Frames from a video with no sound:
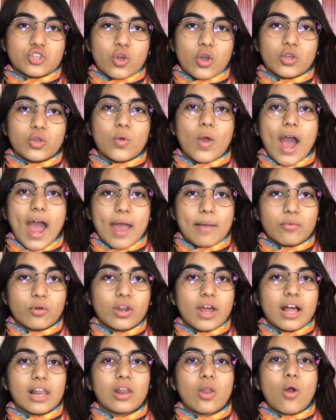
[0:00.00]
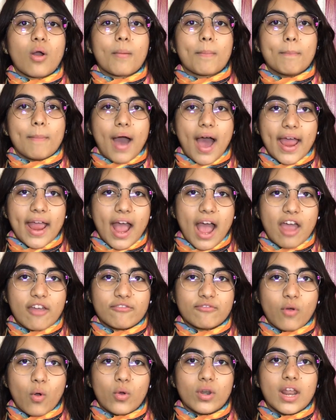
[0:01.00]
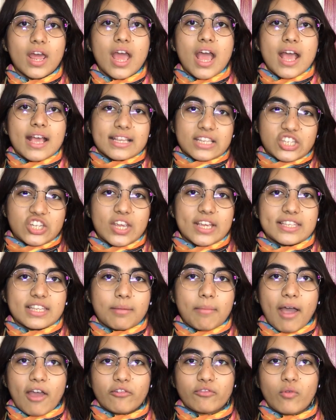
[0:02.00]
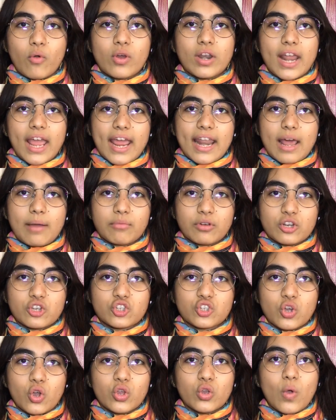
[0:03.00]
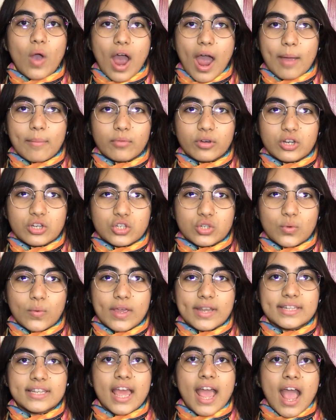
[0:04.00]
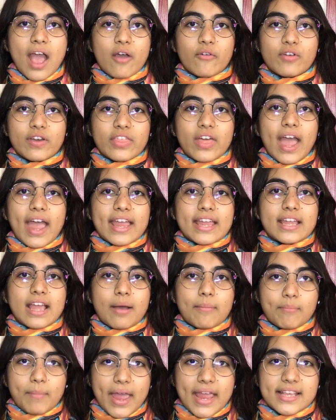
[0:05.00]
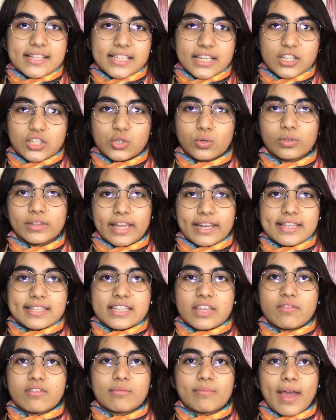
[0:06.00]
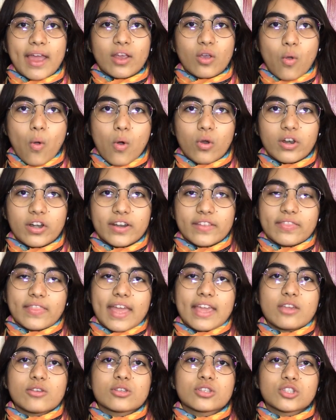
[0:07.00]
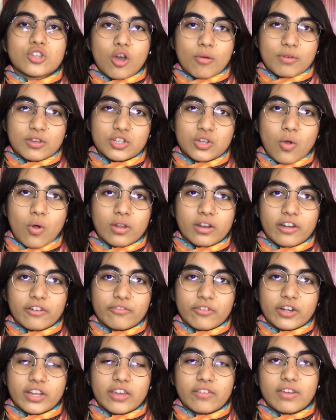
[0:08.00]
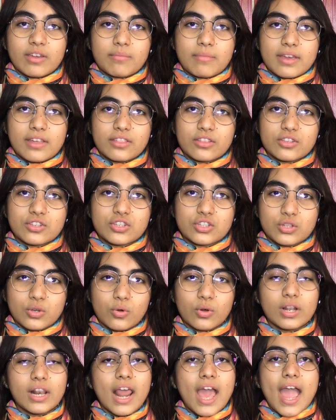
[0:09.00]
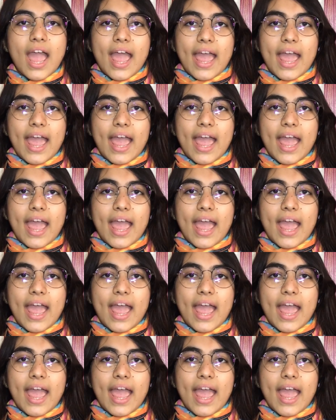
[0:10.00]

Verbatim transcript: show you I'm gonna unlock my iPhone GSM iPhone and I'm gonna show you how I'm gonna do it with a amazing tool that is given by caller thank you so much caller for giving me this tool